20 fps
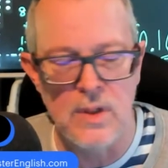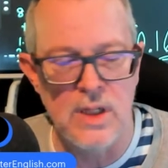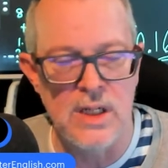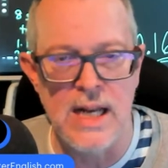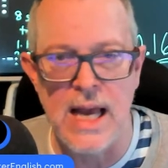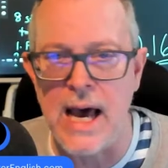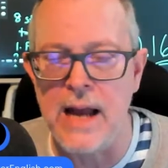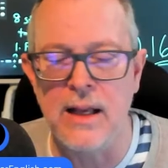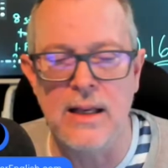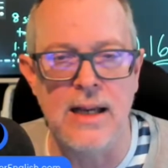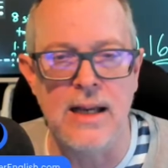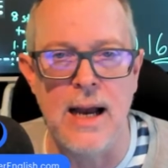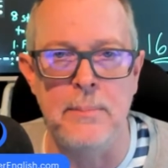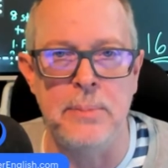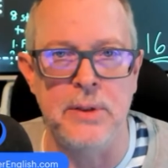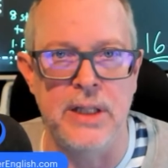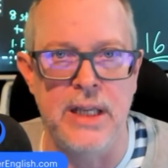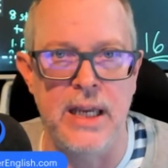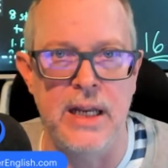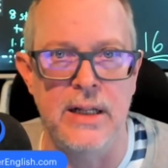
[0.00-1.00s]
Not a
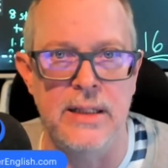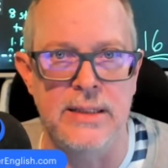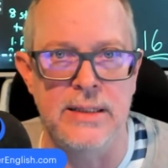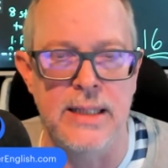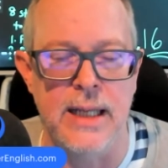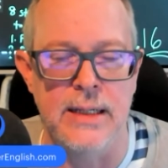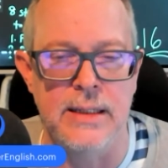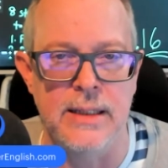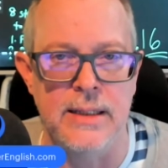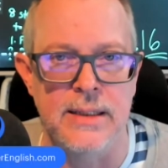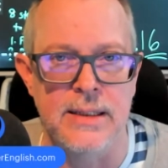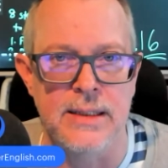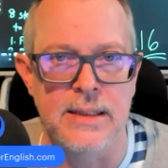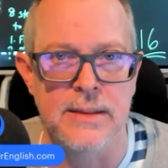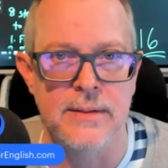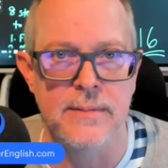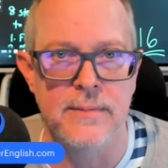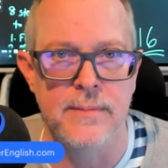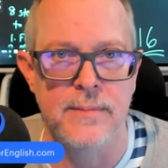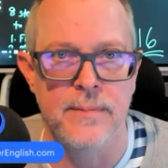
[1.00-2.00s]
complicated sentence.